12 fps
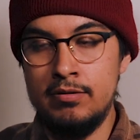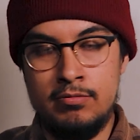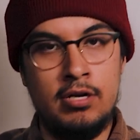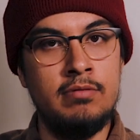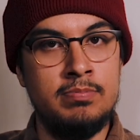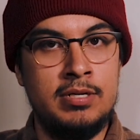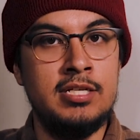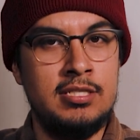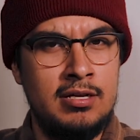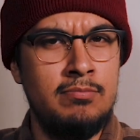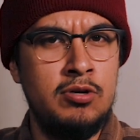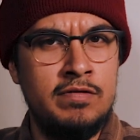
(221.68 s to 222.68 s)
Because
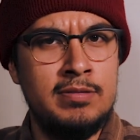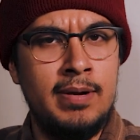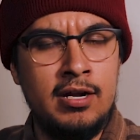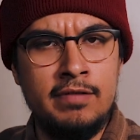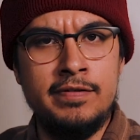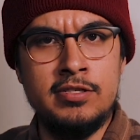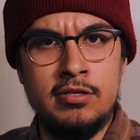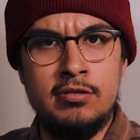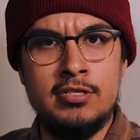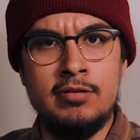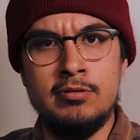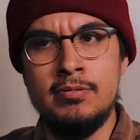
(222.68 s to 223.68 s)
the movie's about elephants, I'll
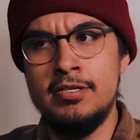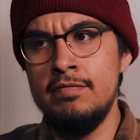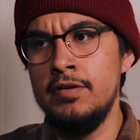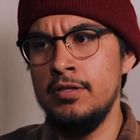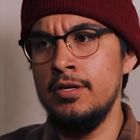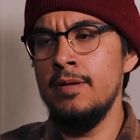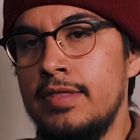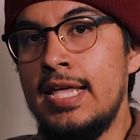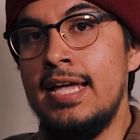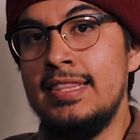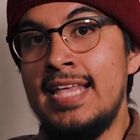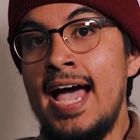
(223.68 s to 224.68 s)
use them specifically.
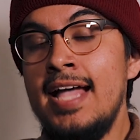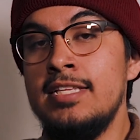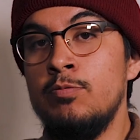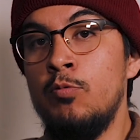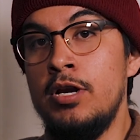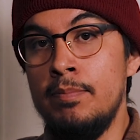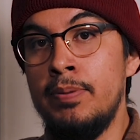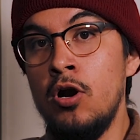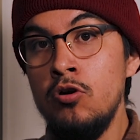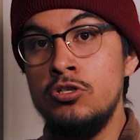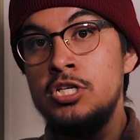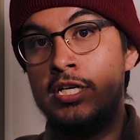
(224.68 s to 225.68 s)
That's when
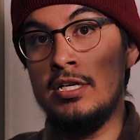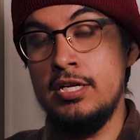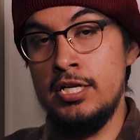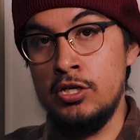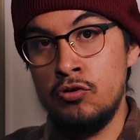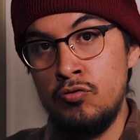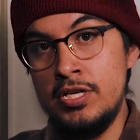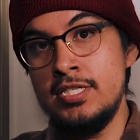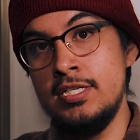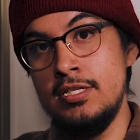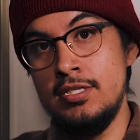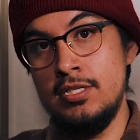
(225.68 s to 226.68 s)
poaching
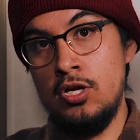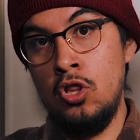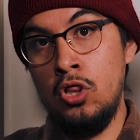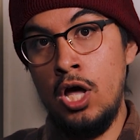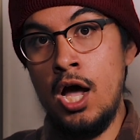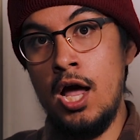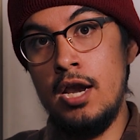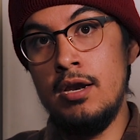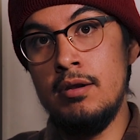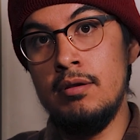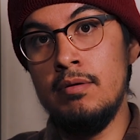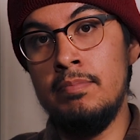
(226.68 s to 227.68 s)
increases a lot,
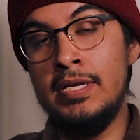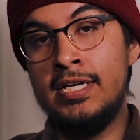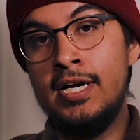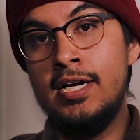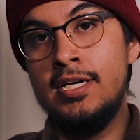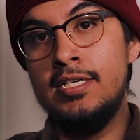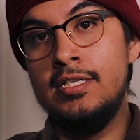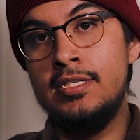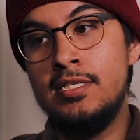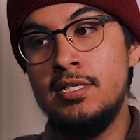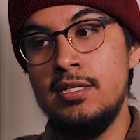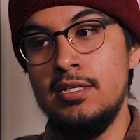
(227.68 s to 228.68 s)

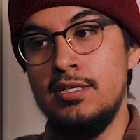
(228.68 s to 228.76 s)
because